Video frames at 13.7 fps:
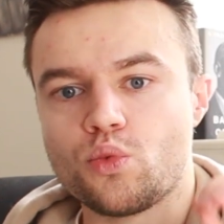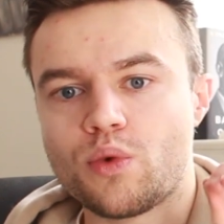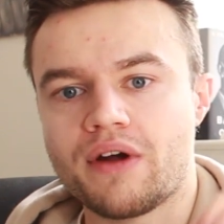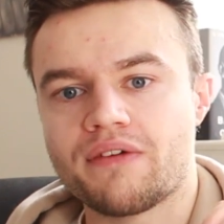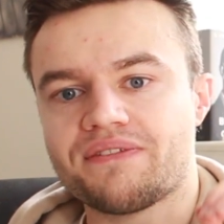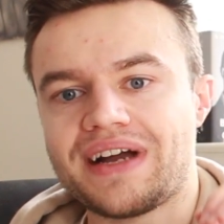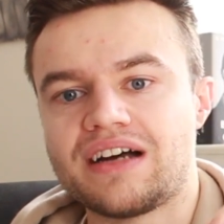
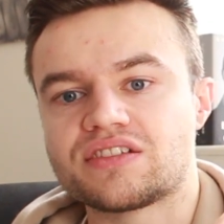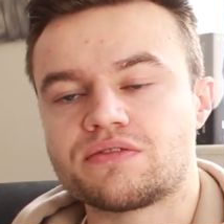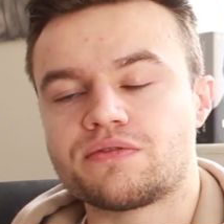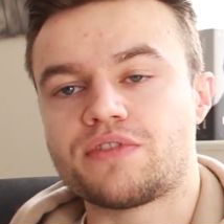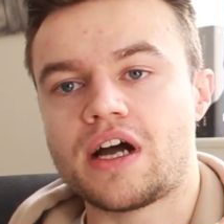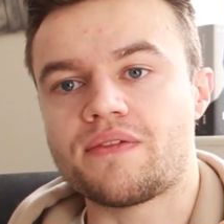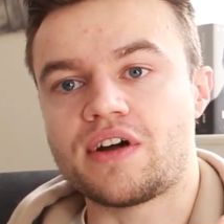
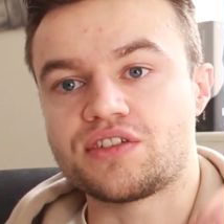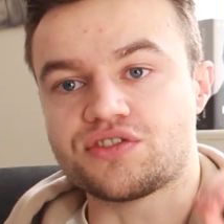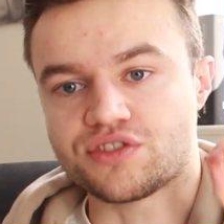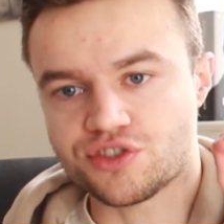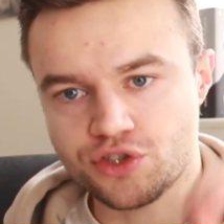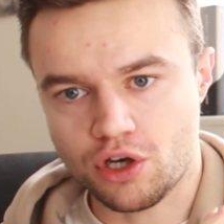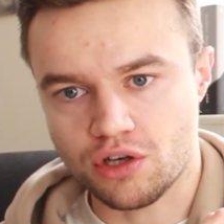
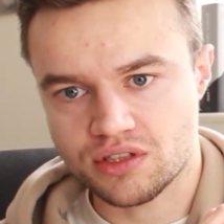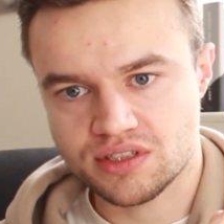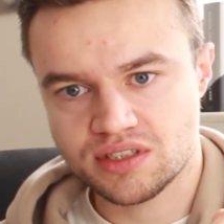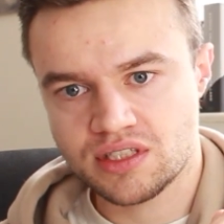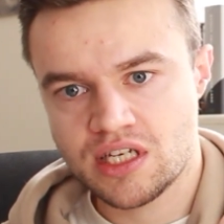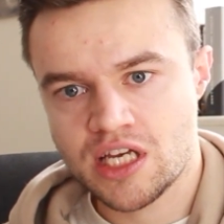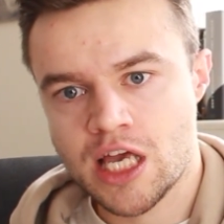1,500
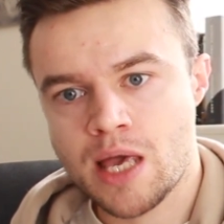stocks.